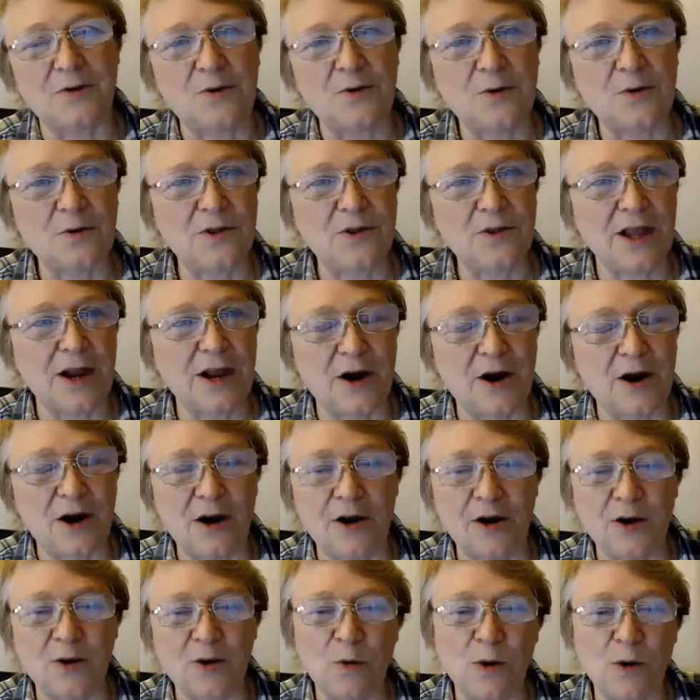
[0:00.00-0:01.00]
who they
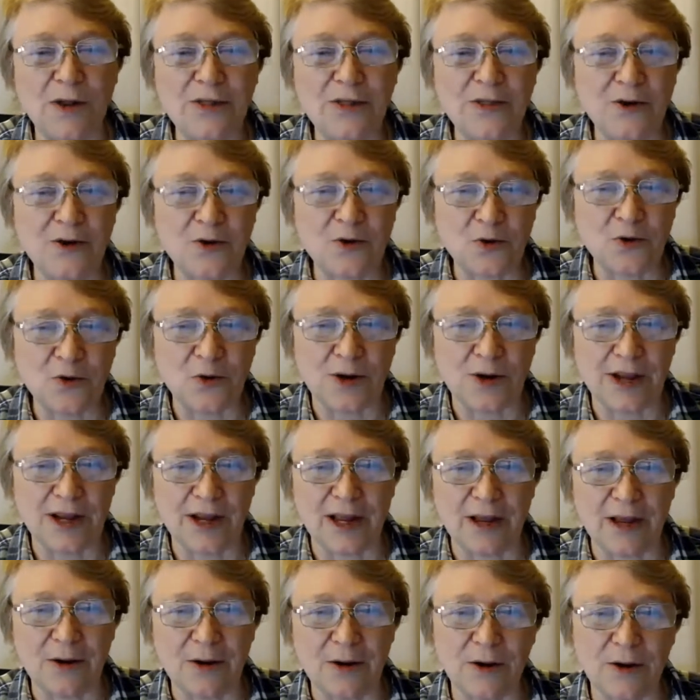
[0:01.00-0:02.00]
are and what they're
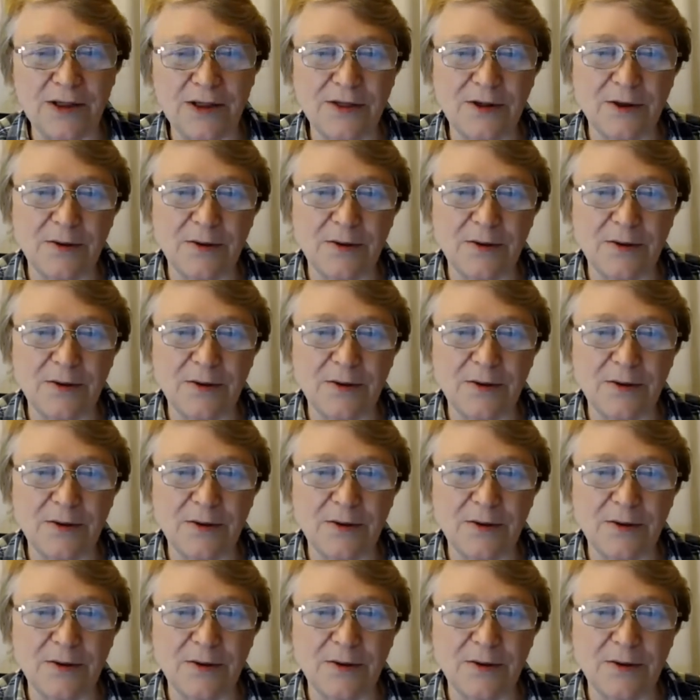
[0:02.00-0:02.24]
doing and what